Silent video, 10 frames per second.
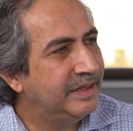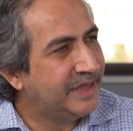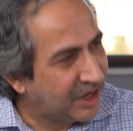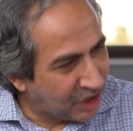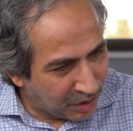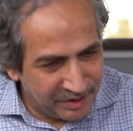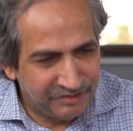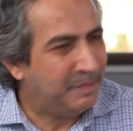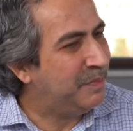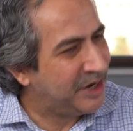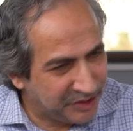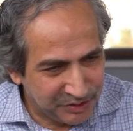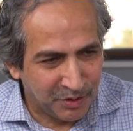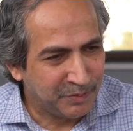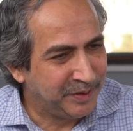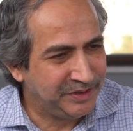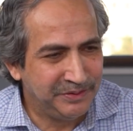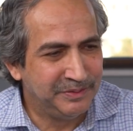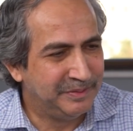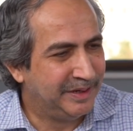Thank you, Arben. It was a pleasure to talk with
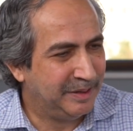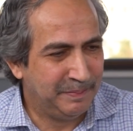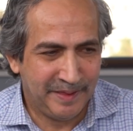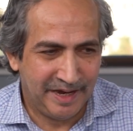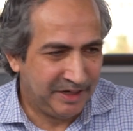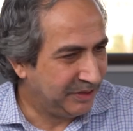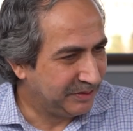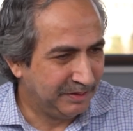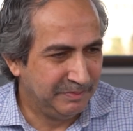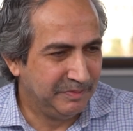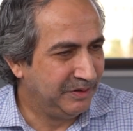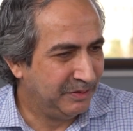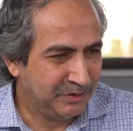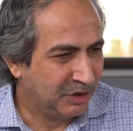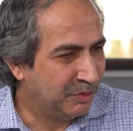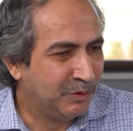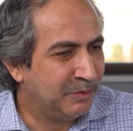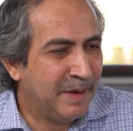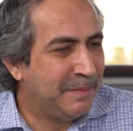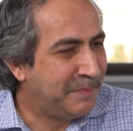you uh, and you know talk about
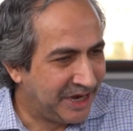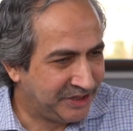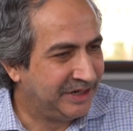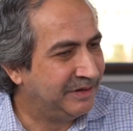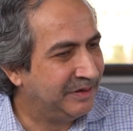my passion